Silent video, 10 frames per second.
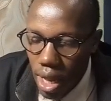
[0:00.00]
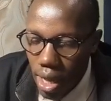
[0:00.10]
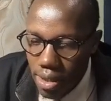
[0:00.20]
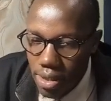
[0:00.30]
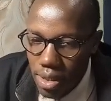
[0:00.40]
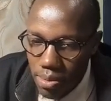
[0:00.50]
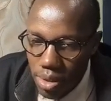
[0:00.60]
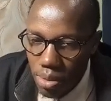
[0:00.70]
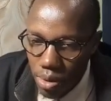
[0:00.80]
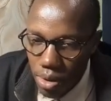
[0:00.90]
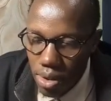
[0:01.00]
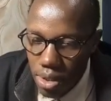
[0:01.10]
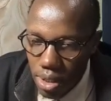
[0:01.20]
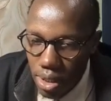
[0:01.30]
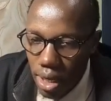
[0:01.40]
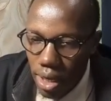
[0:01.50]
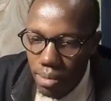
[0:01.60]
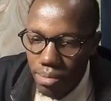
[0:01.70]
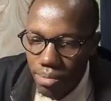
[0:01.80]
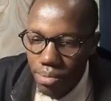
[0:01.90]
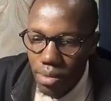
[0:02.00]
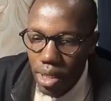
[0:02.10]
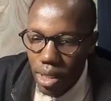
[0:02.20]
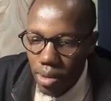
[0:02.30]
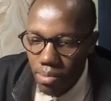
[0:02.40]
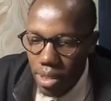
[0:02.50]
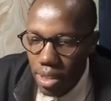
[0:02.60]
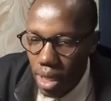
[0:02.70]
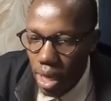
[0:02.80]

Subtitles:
And system tables basically